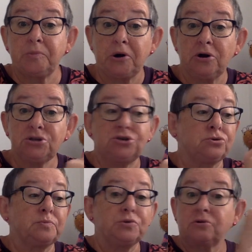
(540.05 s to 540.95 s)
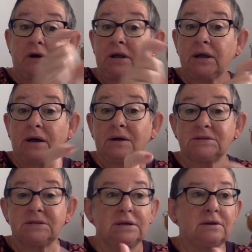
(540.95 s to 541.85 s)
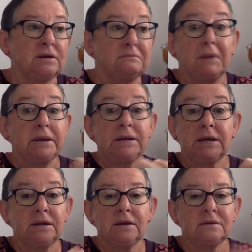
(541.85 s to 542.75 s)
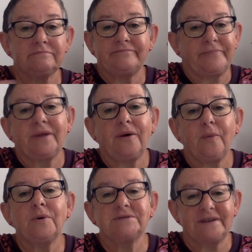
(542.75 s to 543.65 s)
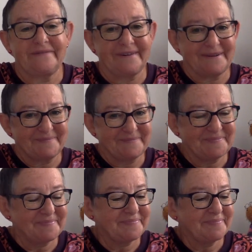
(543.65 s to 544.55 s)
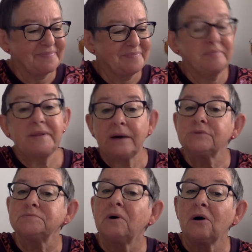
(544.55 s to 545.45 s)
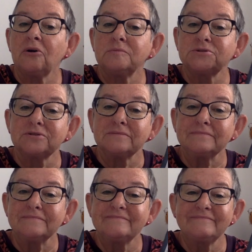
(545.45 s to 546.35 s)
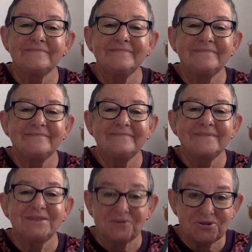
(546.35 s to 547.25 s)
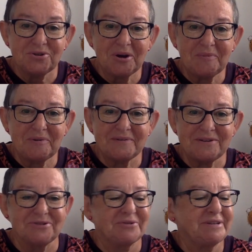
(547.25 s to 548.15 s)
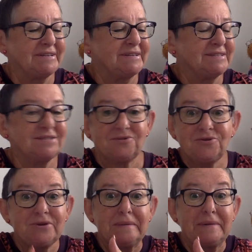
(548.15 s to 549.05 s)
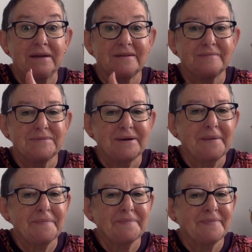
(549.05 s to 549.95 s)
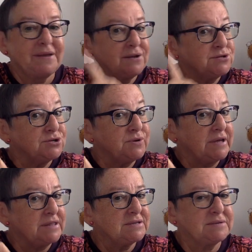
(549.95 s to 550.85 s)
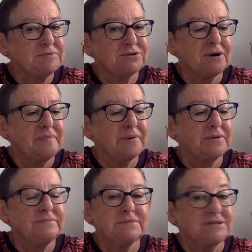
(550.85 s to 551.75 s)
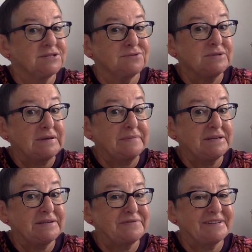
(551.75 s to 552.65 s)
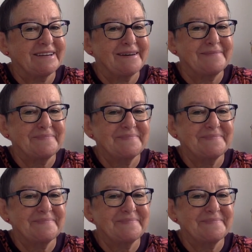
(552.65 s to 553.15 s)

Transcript: purse. You could put credit cards in it and money in it. Whatever. But that was my option. So I do hope you've enjoyed. So do give me a thumbs up. Do hit the subscribe button, because there's always something different to come.